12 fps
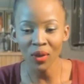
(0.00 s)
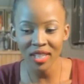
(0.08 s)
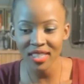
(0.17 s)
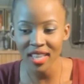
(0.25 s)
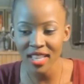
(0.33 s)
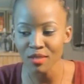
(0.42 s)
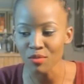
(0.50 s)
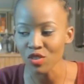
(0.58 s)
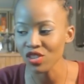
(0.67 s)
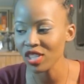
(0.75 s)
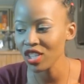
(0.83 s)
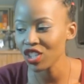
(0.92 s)
Goitse as a
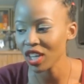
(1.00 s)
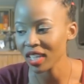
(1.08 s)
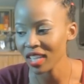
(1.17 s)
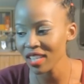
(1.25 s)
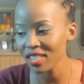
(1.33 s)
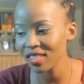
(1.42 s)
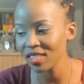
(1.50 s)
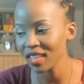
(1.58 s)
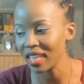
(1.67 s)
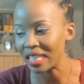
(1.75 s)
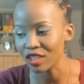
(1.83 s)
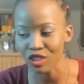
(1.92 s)
musician, that's
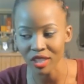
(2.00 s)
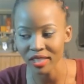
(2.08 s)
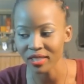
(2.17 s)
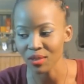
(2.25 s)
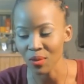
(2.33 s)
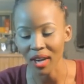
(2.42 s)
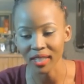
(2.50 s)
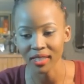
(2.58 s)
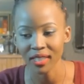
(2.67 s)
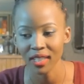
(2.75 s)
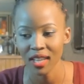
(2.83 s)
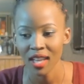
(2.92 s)
the interesting one.
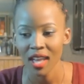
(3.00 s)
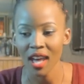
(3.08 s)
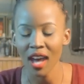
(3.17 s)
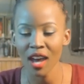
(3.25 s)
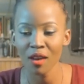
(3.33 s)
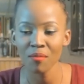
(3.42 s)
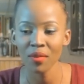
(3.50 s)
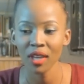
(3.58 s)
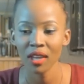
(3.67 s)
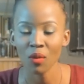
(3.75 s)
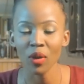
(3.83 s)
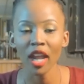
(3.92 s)

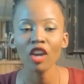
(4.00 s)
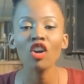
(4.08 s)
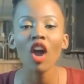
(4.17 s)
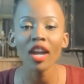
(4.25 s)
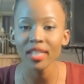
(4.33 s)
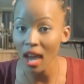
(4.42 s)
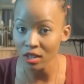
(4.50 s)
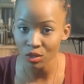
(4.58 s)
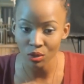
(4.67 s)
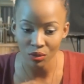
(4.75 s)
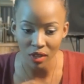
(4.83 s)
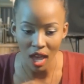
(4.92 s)
When I got
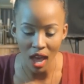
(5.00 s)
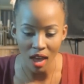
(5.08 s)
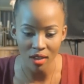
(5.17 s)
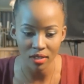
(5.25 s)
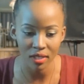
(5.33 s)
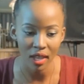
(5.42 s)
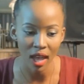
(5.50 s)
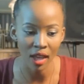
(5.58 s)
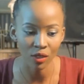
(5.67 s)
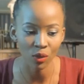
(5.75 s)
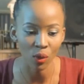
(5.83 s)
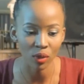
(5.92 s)
out of the house,
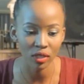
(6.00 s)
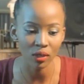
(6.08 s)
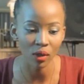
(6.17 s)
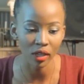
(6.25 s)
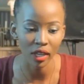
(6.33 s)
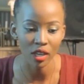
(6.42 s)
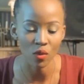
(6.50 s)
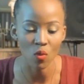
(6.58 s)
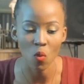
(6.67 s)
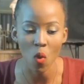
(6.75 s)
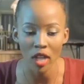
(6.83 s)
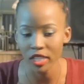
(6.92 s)
I thought, okay,
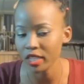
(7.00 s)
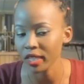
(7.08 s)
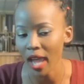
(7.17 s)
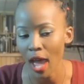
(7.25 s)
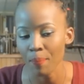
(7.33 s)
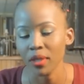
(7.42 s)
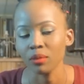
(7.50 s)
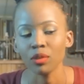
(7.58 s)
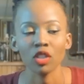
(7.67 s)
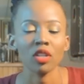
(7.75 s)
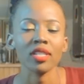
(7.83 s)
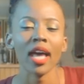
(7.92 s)
what's gonna happen?
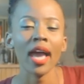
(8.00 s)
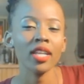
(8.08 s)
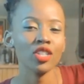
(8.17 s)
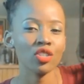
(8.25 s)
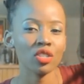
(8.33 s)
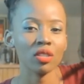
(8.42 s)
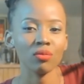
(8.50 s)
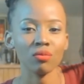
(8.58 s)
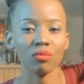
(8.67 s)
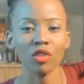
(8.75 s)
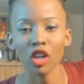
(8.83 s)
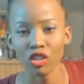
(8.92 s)
Because I just
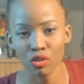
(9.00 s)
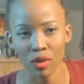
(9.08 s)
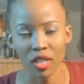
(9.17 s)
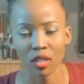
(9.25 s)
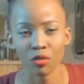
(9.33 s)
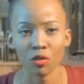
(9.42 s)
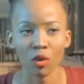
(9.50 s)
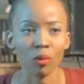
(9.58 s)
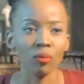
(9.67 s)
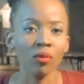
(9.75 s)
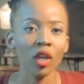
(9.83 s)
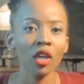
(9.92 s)
graduated
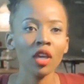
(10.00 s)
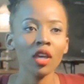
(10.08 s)
from